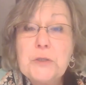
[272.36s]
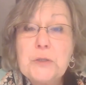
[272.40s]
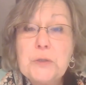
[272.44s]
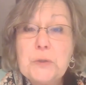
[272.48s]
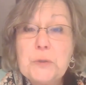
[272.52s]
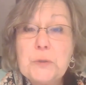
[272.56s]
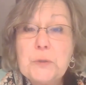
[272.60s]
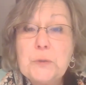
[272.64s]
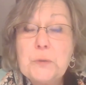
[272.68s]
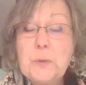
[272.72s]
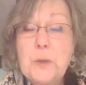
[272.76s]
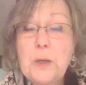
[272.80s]

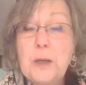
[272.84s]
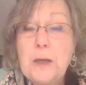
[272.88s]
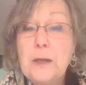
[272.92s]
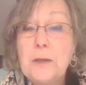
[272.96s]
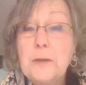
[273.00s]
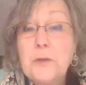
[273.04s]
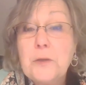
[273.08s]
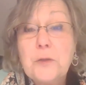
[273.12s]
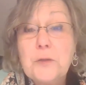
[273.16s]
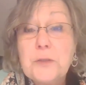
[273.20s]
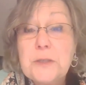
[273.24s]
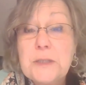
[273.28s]
to
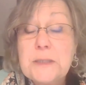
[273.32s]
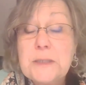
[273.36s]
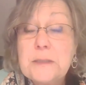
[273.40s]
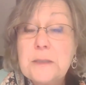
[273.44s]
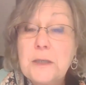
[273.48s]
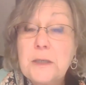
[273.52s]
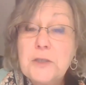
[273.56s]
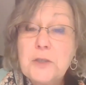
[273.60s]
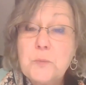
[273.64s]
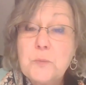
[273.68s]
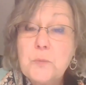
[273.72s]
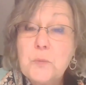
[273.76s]
your
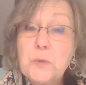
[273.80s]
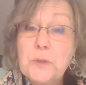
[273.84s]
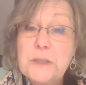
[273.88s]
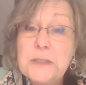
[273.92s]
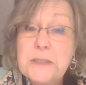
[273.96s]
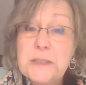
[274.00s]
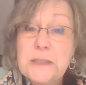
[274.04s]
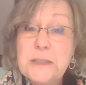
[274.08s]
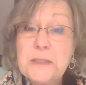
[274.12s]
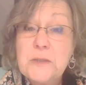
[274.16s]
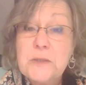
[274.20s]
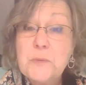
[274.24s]
discussion
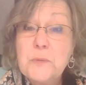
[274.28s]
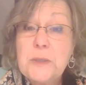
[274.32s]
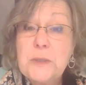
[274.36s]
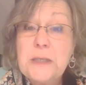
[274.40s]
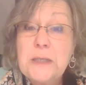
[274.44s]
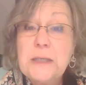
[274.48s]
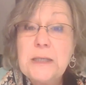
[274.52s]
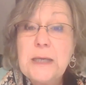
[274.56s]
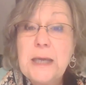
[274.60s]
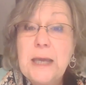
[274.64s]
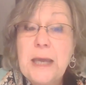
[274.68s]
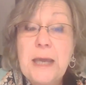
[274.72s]
boards this
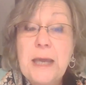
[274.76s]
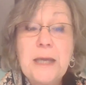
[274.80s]
week